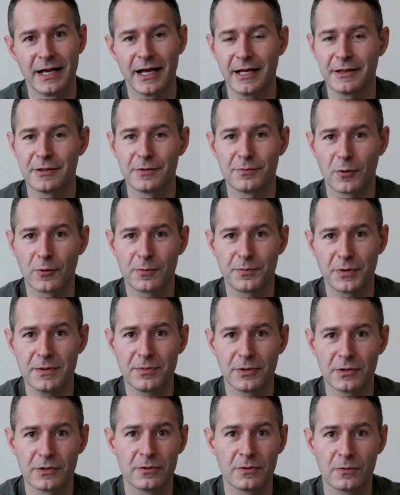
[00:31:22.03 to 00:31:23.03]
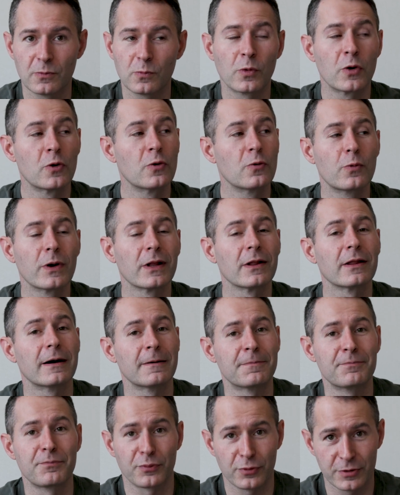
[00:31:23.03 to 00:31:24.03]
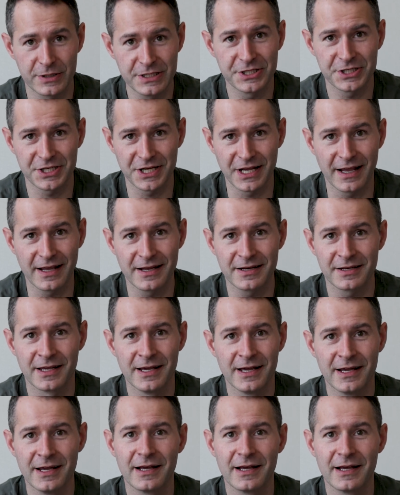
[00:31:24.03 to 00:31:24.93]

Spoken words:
and the more people who will appreciate